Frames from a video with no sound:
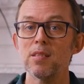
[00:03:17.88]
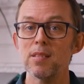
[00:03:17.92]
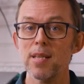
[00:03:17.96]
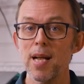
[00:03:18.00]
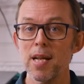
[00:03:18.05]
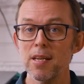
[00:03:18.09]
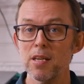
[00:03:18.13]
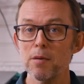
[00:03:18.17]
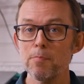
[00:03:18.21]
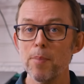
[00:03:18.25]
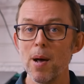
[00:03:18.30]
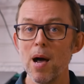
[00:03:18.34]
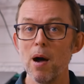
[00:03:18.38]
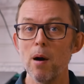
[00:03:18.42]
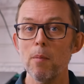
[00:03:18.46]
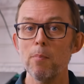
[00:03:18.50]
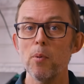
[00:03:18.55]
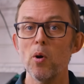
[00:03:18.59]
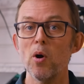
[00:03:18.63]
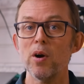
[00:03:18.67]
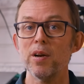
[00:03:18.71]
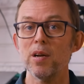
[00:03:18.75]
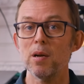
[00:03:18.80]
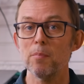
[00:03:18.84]
A standard power
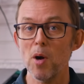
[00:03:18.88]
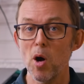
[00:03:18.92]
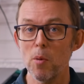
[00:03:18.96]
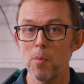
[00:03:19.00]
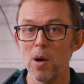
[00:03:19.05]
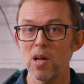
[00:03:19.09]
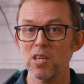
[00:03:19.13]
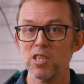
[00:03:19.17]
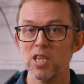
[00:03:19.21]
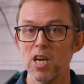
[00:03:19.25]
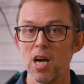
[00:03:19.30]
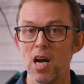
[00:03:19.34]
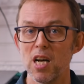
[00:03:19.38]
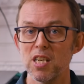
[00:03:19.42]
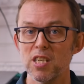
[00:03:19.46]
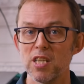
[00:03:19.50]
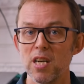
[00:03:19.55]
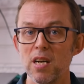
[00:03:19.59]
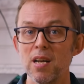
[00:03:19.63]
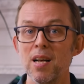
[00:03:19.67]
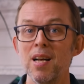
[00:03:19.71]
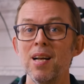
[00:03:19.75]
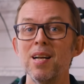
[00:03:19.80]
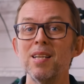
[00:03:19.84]
point and mobile
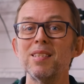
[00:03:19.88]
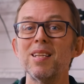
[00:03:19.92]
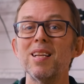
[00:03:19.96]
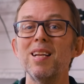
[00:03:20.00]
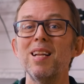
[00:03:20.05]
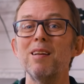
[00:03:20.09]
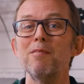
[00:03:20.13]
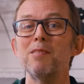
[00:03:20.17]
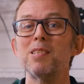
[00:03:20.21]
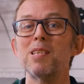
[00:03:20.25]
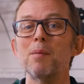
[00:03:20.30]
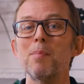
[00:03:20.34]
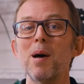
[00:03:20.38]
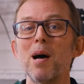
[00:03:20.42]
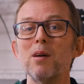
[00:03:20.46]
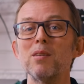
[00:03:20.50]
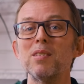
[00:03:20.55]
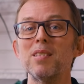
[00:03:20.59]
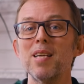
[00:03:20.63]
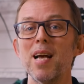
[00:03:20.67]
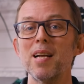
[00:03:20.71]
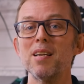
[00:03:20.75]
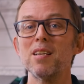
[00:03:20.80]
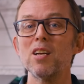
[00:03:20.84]
charger delivers
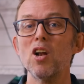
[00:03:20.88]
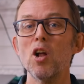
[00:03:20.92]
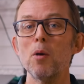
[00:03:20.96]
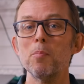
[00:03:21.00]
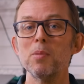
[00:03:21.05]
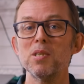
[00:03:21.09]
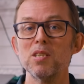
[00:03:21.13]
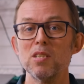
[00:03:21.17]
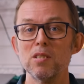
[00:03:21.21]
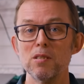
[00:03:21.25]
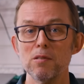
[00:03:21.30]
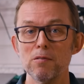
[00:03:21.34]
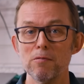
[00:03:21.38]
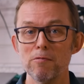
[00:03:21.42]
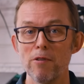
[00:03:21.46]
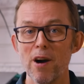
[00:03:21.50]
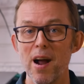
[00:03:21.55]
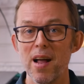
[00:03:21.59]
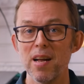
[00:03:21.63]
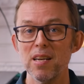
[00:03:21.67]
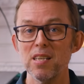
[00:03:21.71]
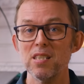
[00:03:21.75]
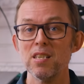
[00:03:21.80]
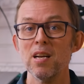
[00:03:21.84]
about 10 kilometers of
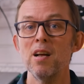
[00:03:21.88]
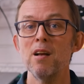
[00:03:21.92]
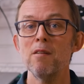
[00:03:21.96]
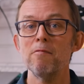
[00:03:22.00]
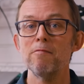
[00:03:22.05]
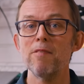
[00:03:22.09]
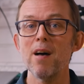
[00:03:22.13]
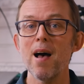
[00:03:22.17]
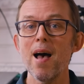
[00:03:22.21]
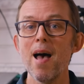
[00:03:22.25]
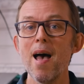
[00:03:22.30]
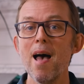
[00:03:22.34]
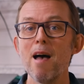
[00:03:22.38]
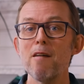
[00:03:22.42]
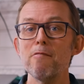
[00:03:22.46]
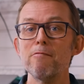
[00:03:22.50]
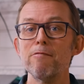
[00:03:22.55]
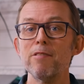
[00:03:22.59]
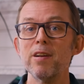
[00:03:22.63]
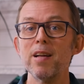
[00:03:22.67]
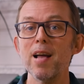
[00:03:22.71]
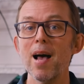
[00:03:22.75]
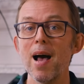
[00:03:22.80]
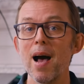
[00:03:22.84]
range for
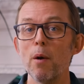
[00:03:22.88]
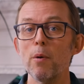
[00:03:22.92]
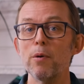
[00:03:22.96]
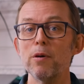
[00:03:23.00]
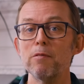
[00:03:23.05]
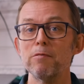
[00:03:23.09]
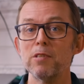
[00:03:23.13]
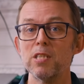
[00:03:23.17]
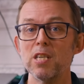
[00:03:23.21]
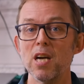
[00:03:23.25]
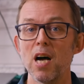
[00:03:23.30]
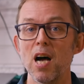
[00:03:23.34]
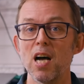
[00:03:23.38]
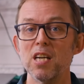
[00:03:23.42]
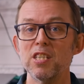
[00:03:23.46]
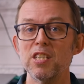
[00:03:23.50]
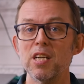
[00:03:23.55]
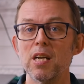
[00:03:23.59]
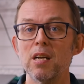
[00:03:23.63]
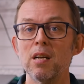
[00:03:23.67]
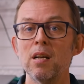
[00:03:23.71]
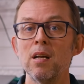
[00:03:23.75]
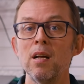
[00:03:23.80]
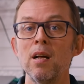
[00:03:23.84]
every hour of
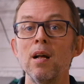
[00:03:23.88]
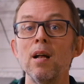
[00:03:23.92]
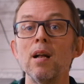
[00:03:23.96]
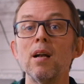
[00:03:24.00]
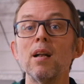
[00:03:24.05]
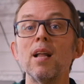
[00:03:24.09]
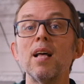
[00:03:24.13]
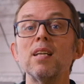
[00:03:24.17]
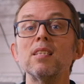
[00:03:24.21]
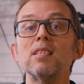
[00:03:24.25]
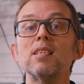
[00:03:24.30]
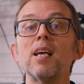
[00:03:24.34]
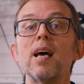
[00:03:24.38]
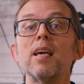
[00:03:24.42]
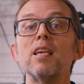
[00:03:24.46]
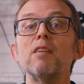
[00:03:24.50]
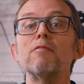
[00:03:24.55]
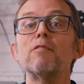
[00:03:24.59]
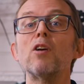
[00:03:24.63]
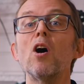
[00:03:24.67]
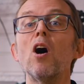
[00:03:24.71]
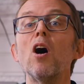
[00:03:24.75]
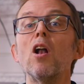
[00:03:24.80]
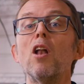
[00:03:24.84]
charging. Let's say
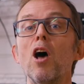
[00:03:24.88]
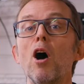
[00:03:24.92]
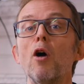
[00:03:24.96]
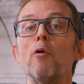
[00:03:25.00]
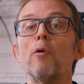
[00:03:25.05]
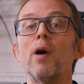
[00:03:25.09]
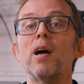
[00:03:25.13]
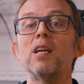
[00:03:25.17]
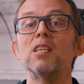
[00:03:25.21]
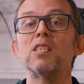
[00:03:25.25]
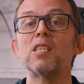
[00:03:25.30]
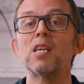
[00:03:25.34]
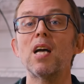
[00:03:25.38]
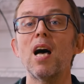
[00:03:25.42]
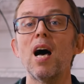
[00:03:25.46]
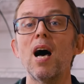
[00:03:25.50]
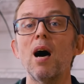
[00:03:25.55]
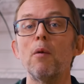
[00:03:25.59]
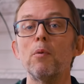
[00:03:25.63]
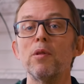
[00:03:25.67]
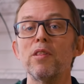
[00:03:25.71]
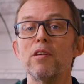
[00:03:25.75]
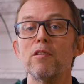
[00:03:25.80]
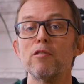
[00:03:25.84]
you've got a low range
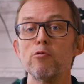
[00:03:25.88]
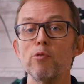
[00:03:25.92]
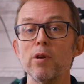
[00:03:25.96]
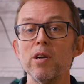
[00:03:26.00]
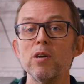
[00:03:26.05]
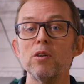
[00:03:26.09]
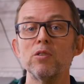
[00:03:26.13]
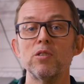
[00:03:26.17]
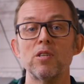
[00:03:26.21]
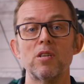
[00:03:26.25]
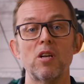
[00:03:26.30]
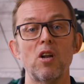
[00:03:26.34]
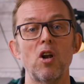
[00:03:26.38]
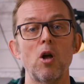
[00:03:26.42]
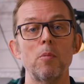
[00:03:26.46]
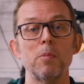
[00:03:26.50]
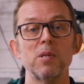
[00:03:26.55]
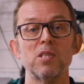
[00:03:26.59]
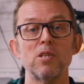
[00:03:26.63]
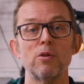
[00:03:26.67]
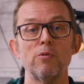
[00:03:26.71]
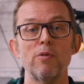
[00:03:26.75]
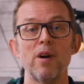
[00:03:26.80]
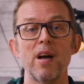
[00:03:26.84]
car with a 300
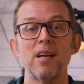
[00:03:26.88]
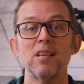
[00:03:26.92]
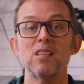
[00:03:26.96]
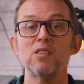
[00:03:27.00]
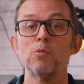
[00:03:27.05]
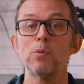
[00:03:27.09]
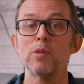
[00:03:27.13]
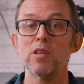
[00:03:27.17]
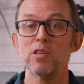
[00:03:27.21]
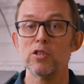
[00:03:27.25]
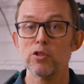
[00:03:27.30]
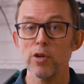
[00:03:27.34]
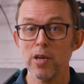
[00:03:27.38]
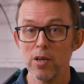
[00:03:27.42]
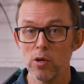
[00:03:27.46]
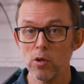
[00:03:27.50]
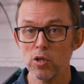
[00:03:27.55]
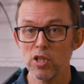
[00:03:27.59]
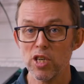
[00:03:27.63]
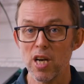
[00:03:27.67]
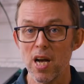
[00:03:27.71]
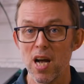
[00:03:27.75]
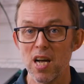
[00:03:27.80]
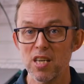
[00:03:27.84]
kilometer range. With a
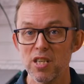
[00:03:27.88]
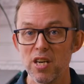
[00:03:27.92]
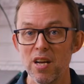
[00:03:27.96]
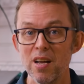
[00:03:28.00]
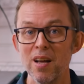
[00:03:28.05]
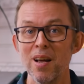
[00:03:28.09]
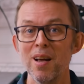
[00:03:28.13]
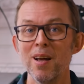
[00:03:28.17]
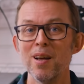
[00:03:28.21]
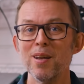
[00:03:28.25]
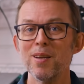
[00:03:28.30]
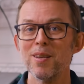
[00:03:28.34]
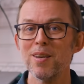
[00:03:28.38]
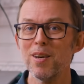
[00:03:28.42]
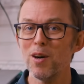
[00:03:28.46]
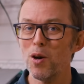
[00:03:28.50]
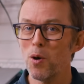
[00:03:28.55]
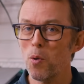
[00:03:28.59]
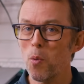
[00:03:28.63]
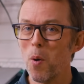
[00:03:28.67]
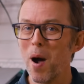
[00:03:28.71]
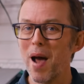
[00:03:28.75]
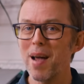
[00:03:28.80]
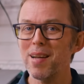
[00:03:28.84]
trickle charger,
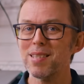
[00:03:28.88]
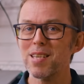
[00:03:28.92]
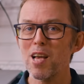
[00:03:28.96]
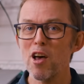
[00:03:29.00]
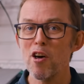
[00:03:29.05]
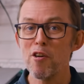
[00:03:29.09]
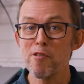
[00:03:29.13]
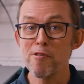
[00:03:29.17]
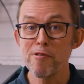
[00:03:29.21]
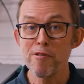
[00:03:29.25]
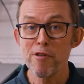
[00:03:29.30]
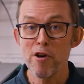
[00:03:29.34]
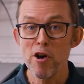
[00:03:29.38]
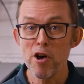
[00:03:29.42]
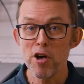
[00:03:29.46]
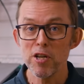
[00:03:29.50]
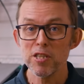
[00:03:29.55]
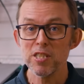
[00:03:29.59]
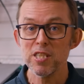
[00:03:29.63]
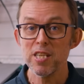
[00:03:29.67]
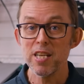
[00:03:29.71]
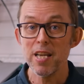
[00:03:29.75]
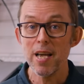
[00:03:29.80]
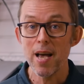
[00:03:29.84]
you'll wait
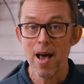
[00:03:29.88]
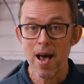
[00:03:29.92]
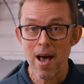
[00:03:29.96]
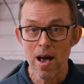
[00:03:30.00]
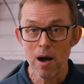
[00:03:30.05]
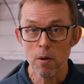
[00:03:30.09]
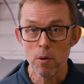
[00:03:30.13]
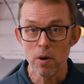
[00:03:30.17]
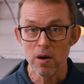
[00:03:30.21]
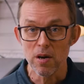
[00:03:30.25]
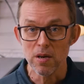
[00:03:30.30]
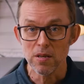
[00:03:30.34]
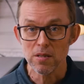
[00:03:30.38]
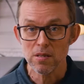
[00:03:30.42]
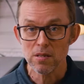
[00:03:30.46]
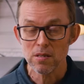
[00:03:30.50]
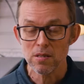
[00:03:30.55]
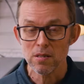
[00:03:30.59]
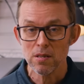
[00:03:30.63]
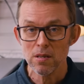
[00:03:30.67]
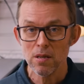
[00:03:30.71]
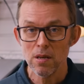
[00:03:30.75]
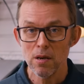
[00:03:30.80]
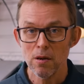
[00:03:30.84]
30
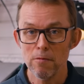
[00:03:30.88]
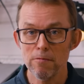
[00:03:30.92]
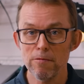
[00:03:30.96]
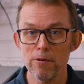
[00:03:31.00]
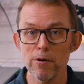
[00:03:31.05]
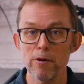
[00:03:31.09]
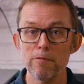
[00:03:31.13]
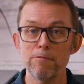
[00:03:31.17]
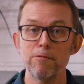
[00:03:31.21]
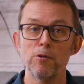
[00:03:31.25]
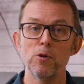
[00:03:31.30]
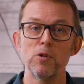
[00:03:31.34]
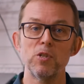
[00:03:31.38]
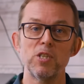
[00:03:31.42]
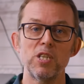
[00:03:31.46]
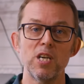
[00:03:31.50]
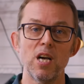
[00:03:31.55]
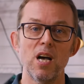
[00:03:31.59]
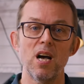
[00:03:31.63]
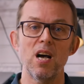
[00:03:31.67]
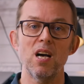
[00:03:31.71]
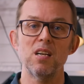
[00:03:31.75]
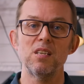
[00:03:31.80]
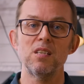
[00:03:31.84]
hours for a full
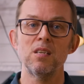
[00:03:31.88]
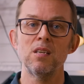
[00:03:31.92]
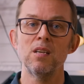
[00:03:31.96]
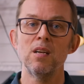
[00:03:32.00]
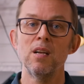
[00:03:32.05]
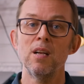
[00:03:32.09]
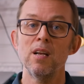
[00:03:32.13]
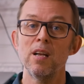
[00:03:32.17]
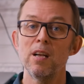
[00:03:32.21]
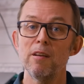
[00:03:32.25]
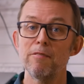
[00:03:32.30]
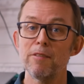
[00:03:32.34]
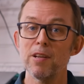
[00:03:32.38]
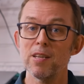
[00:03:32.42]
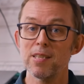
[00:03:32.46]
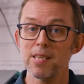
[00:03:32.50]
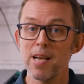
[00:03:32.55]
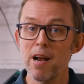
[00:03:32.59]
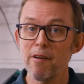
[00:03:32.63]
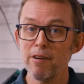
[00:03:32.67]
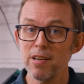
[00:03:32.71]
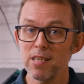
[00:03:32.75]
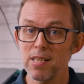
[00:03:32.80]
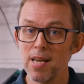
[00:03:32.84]
charge. If you're
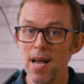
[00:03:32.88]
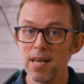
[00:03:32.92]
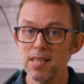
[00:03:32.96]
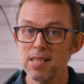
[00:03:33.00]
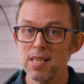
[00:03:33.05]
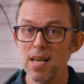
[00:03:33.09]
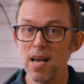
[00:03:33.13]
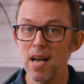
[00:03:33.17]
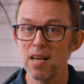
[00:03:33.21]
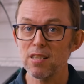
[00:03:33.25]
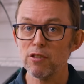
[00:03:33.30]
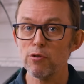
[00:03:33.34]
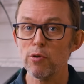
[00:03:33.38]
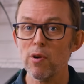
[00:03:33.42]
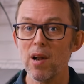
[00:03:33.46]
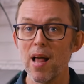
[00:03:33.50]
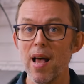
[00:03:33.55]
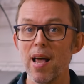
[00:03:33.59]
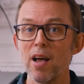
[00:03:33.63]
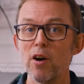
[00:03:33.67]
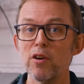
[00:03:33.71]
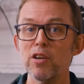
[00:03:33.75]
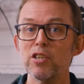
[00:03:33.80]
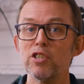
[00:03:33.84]
Terry Titus
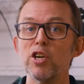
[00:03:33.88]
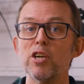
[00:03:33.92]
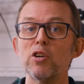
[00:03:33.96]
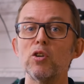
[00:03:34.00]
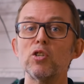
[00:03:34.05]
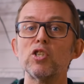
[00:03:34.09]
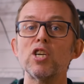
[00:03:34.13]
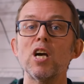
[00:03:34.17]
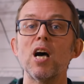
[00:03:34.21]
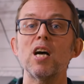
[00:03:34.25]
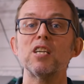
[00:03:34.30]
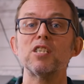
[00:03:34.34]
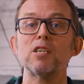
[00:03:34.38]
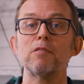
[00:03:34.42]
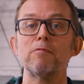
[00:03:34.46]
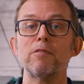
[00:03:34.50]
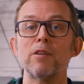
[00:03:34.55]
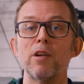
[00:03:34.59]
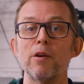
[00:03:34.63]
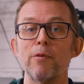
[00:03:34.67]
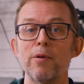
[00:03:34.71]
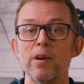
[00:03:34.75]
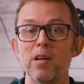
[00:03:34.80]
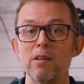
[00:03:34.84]
relying on a trickle charger
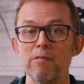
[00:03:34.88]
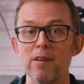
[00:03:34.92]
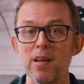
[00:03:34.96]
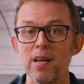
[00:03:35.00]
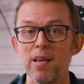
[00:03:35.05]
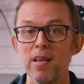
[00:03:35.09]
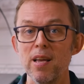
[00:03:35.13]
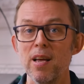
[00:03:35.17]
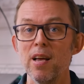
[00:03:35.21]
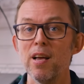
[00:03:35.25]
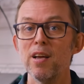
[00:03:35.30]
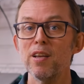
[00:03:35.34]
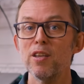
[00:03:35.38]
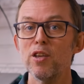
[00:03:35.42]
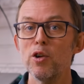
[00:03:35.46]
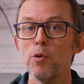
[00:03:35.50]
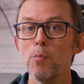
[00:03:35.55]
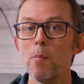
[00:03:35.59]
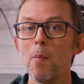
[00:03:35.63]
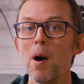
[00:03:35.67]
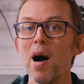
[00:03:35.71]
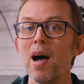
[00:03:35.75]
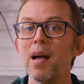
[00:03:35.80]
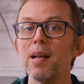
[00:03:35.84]
for your EV,
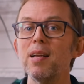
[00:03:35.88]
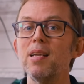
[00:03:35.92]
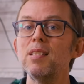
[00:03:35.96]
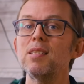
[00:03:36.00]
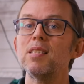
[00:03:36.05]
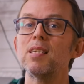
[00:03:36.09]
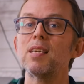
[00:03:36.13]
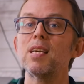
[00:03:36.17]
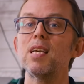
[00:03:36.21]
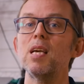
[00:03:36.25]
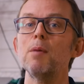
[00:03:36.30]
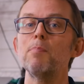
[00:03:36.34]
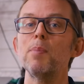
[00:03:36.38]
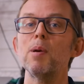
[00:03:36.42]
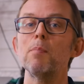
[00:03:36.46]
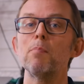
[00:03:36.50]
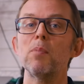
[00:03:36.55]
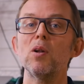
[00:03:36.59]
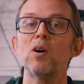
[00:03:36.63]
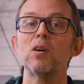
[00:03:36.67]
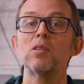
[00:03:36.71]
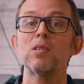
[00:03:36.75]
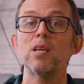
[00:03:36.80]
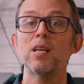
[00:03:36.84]
you might need to keep it
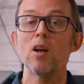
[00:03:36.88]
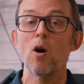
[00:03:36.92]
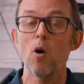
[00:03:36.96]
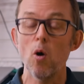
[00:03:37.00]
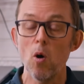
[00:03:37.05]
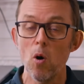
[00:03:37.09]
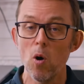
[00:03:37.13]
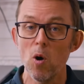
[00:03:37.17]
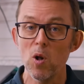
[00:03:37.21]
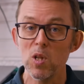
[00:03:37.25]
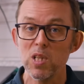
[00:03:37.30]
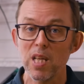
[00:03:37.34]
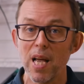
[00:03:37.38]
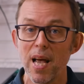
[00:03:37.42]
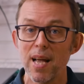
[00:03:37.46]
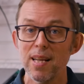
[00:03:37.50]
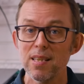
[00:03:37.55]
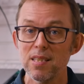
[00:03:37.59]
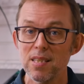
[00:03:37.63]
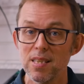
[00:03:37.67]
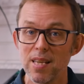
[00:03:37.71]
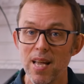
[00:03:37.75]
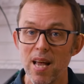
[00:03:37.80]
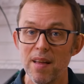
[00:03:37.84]
plugged in all
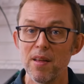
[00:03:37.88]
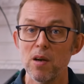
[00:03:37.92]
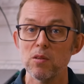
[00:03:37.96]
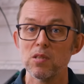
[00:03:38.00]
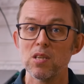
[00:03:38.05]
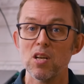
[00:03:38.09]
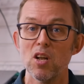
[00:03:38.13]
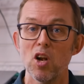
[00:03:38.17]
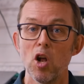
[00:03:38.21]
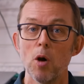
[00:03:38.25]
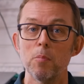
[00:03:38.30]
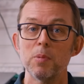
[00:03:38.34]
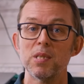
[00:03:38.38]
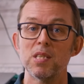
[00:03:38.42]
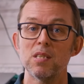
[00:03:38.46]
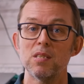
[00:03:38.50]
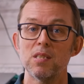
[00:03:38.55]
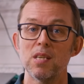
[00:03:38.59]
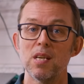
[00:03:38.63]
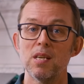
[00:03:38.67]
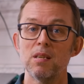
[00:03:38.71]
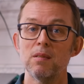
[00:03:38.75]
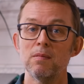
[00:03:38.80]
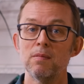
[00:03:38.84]
day to get those
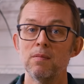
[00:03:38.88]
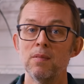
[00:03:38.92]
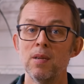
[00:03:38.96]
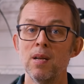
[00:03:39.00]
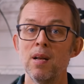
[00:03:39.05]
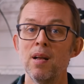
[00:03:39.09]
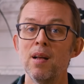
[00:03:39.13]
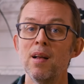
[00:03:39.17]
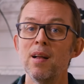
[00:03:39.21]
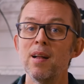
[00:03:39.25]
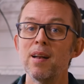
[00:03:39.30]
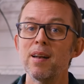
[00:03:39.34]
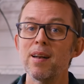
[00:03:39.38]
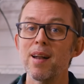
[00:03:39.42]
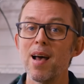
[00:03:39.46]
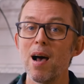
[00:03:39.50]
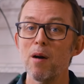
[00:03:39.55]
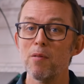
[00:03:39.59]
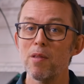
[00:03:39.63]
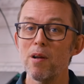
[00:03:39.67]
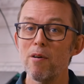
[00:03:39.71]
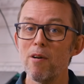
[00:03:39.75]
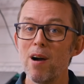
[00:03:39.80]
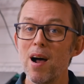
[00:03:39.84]
kilometers in.
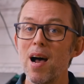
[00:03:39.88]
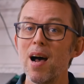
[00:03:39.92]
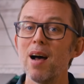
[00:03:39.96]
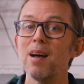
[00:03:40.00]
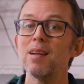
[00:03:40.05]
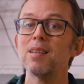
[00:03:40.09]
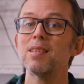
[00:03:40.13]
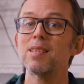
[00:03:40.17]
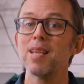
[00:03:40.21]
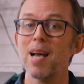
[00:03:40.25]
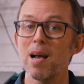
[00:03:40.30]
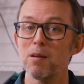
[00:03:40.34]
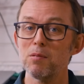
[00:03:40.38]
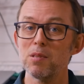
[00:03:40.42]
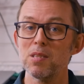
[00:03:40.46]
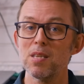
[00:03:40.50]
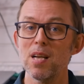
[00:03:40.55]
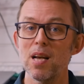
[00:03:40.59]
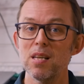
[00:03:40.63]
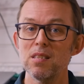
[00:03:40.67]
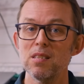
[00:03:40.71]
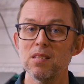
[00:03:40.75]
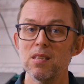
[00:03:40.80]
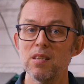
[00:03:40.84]
Now, there are
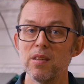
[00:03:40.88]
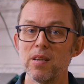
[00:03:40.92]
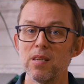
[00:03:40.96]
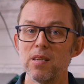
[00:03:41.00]
downsides to